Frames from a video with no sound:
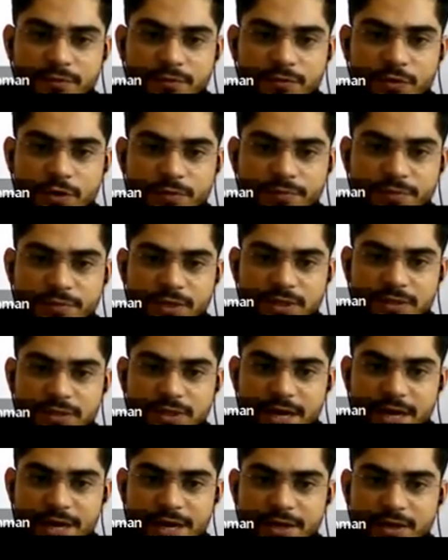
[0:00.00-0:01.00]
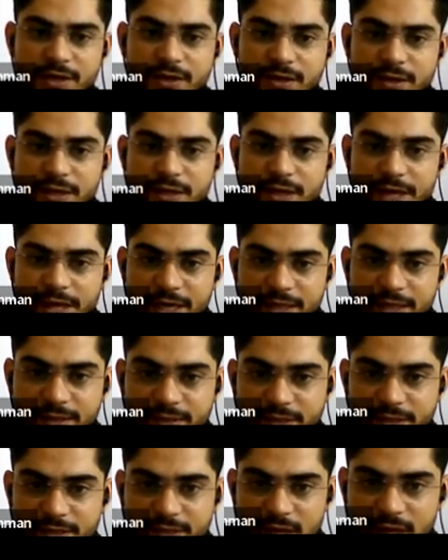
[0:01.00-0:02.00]
from this end
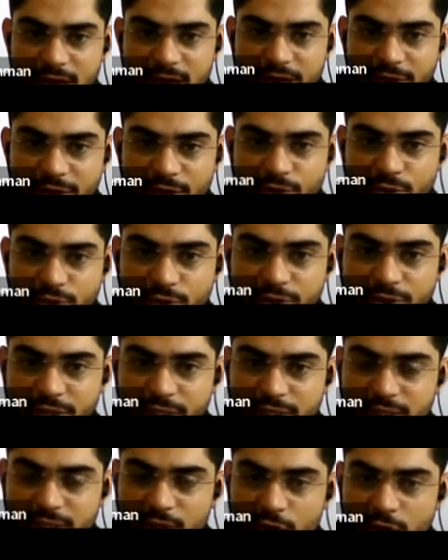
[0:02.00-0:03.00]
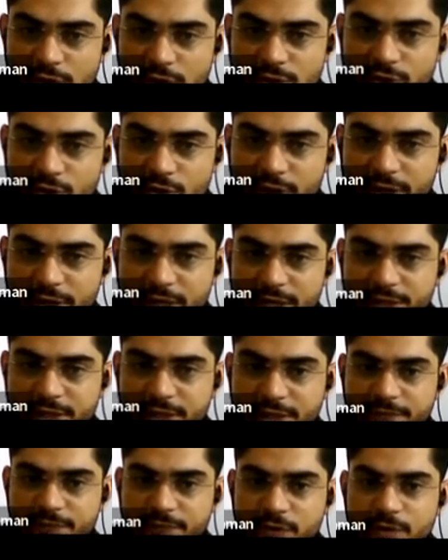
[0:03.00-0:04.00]
and this R23 is also
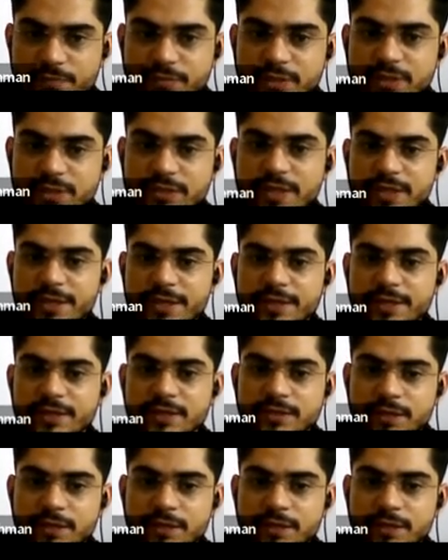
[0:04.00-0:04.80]
connected from this end.